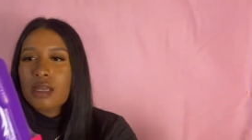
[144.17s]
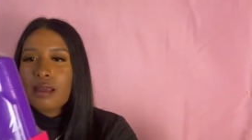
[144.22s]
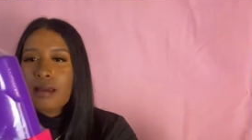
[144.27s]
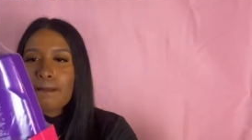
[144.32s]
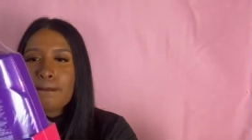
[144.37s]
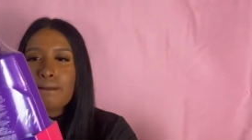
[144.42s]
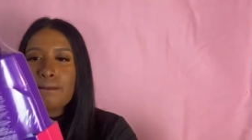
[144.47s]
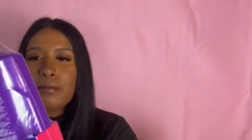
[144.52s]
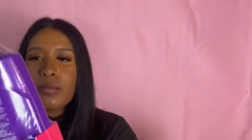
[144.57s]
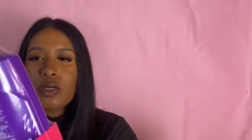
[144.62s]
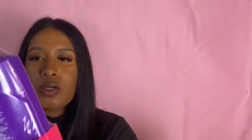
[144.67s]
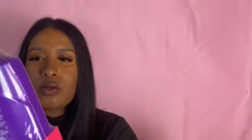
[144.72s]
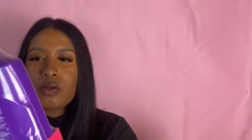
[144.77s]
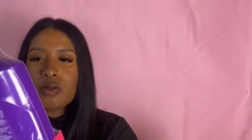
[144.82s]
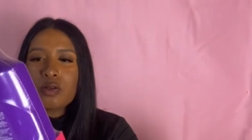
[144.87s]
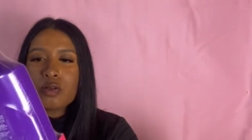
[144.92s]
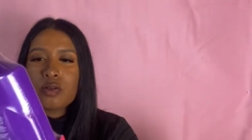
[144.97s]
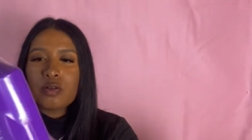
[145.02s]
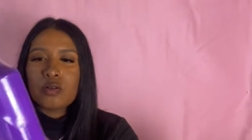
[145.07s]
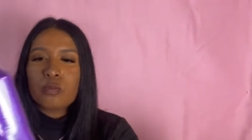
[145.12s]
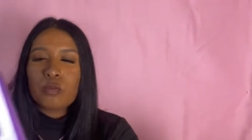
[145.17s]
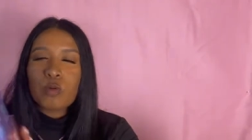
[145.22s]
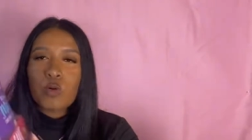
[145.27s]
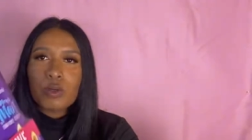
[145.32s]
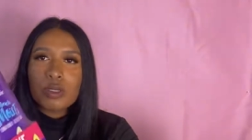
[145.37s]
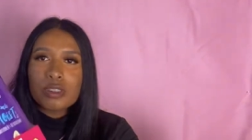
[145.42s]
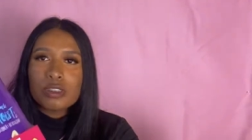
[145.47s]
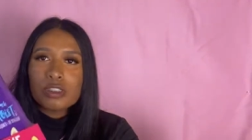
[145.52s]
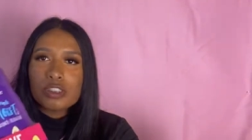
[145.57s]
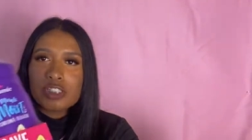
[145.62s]
Miracle
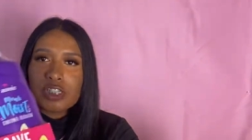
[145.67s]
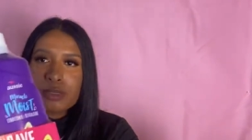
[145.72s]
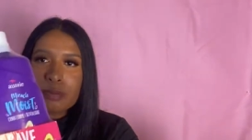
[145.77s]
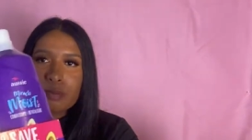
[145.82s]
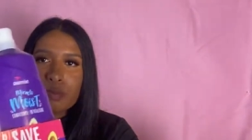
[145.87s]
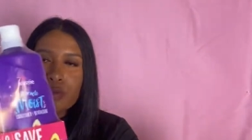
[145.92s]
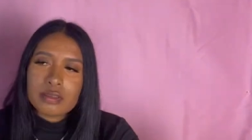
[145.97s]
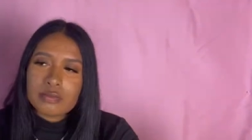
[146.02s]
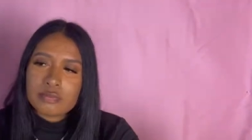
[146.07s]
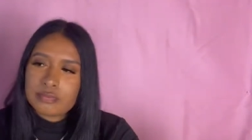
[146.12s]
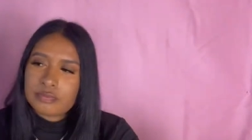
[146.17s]
Moist Shampoo.